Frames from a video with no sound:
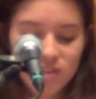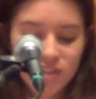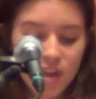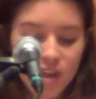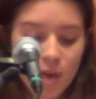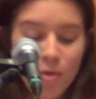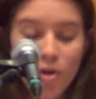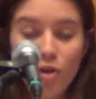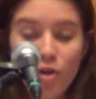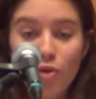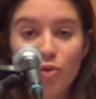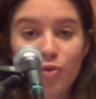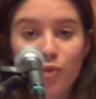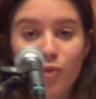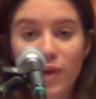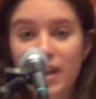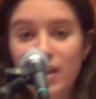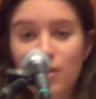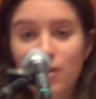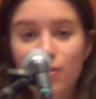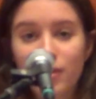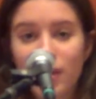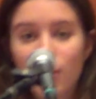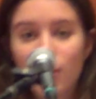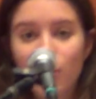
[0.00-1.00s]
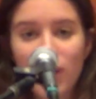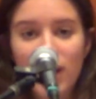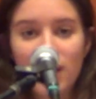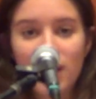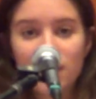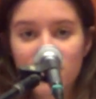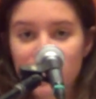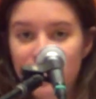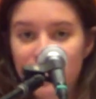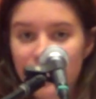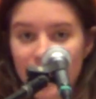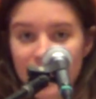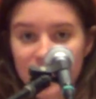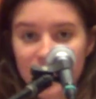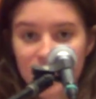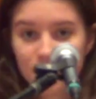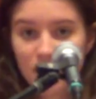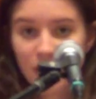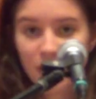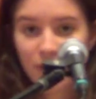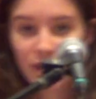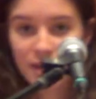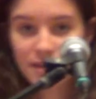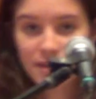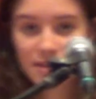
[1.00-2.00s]
Some are already on their way in the skies
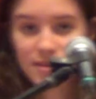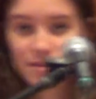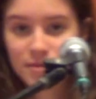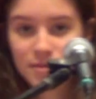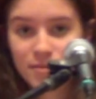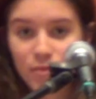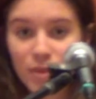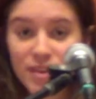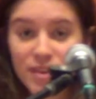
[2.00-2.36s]
above us,